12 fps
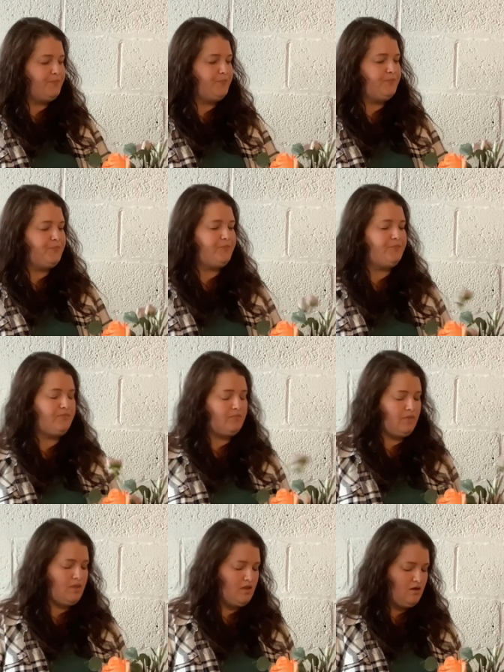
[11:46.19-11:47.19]

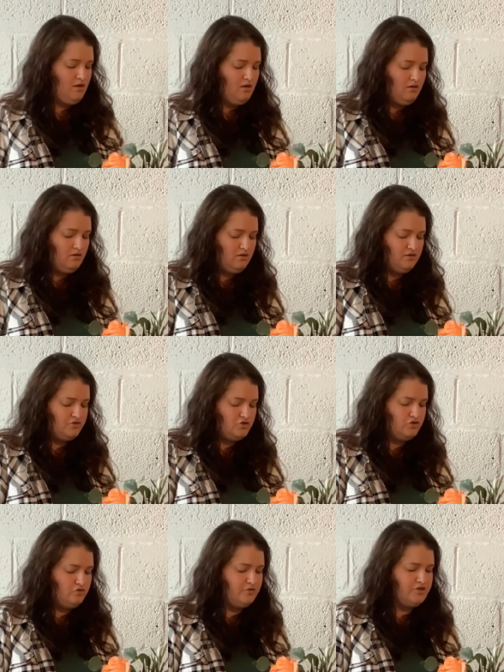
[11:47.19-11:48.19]
Not
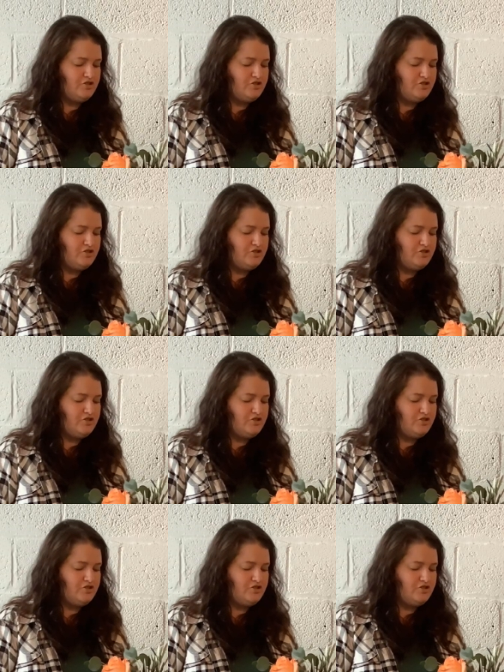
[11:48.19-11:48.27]
too much